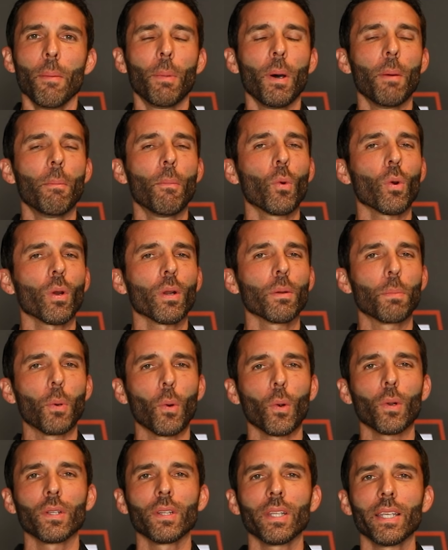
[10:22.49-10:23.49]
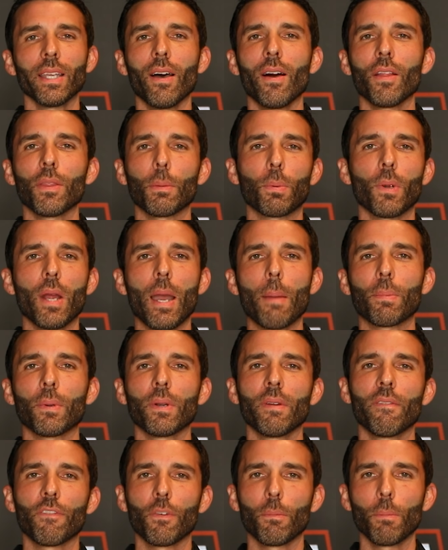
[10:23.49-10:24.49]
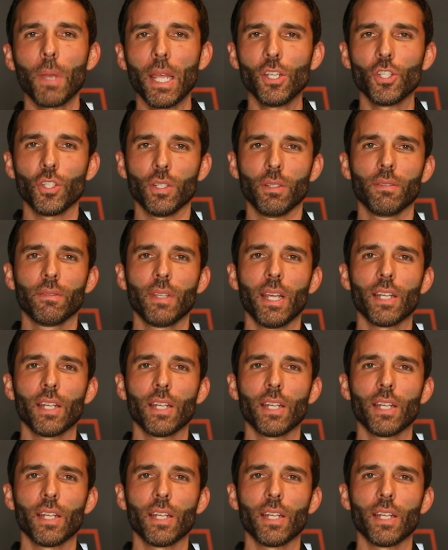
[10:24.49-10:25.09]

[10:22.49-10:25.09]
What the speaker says: but more importantly, all the proper information